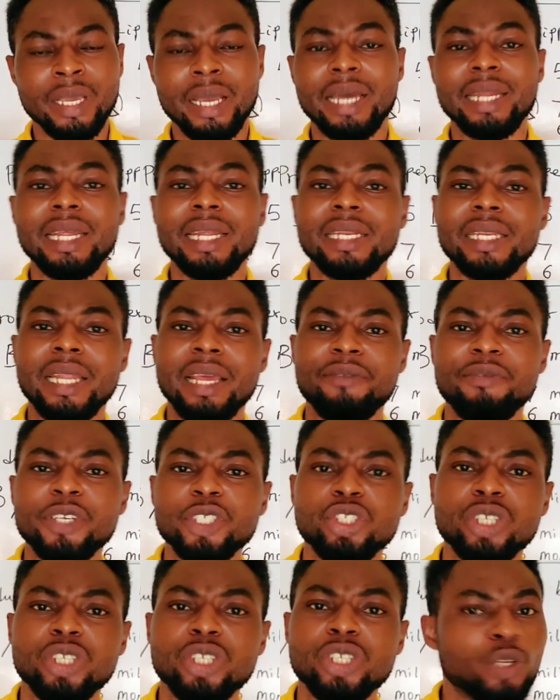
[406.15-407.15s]
And then the
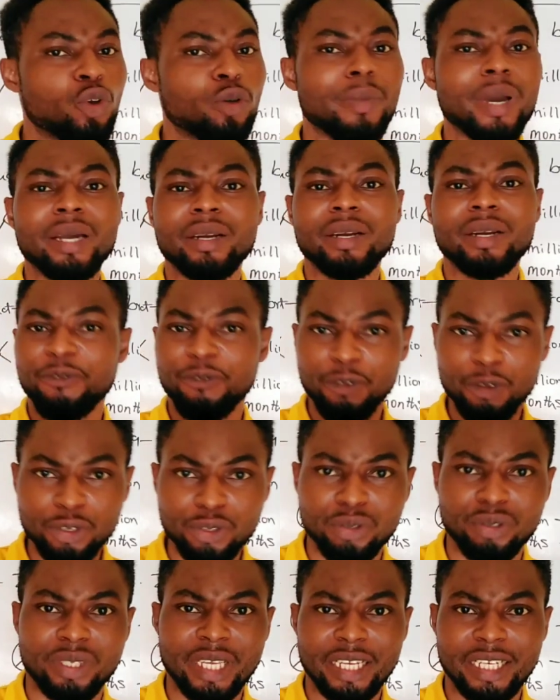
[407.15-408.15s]
judge refused to take
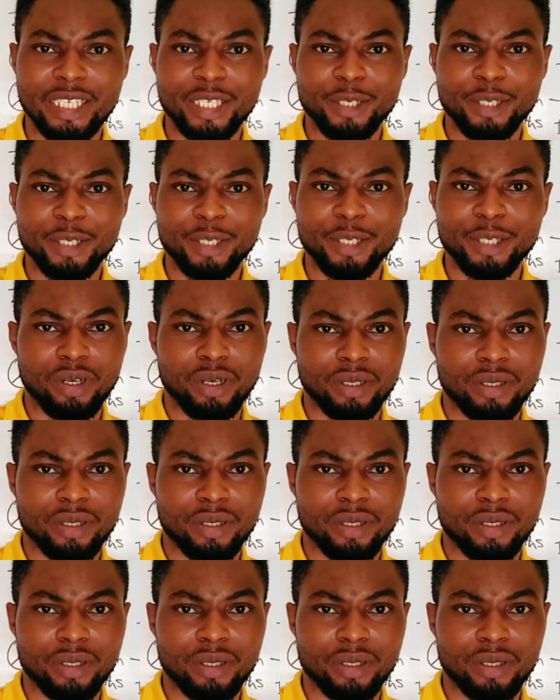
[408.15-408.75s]
the product.